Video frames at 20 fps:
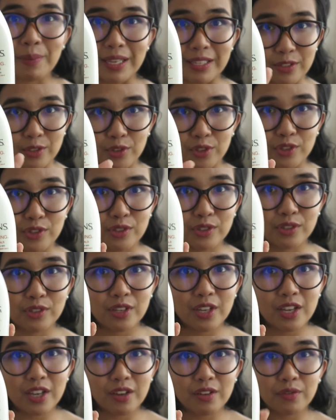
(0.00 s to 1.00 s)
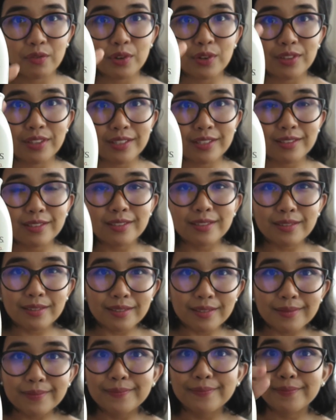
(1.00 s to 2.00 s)
pesos for
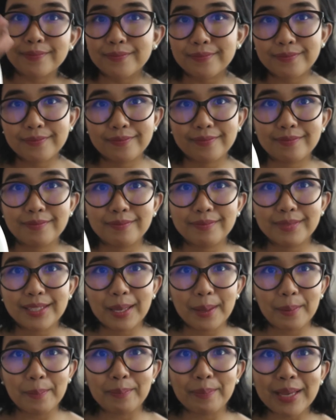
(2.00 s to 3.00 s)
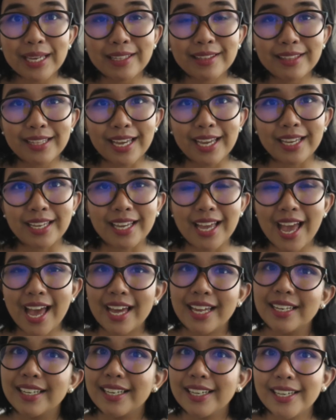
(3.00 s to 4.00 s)
this big thing,
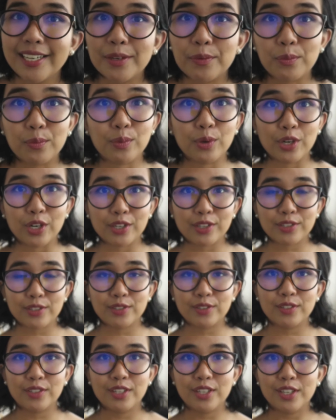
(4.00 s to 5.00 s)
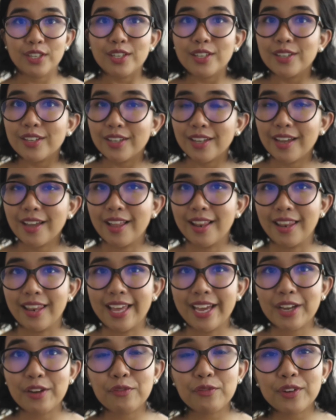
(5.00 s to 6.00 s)
and it works
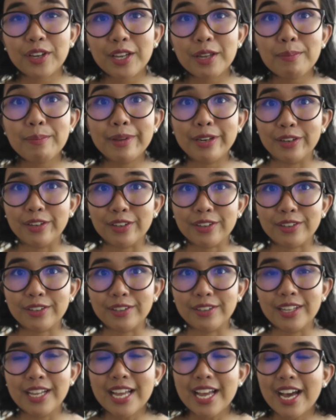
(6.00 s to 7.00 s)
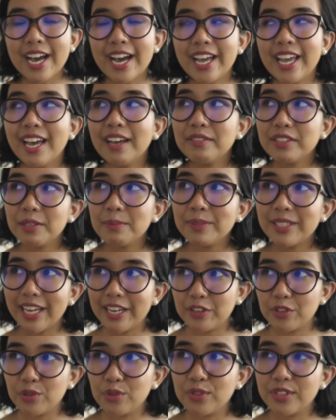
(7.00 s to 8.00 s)
like a friggin' miracle. I have some
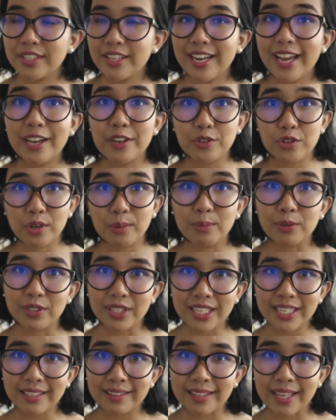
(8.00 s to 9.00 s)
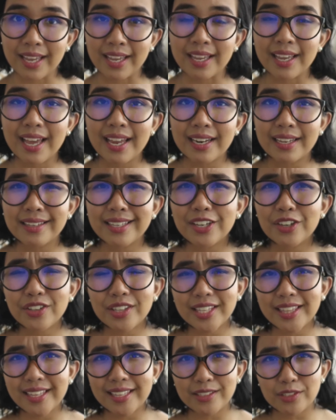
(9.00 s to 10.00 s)
tattoos that had trouble healing, and I hear
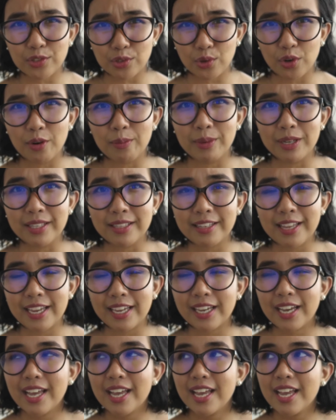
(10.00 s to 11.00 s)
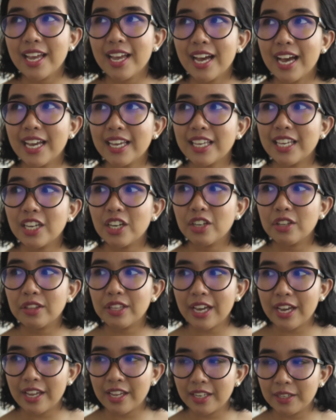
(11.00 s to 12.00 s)
that that's normal. Like, I hear
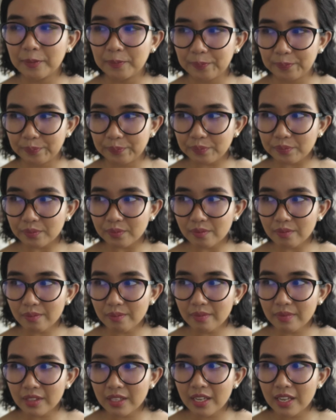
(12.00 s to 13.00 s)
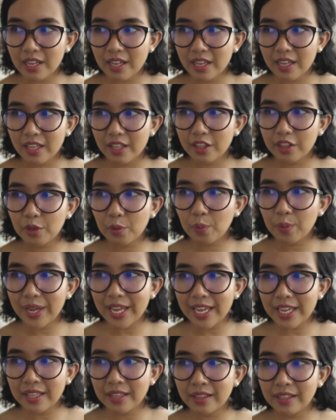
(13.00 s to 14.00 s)
that the
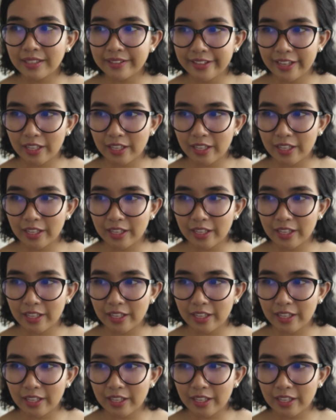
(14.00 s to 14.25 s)
way the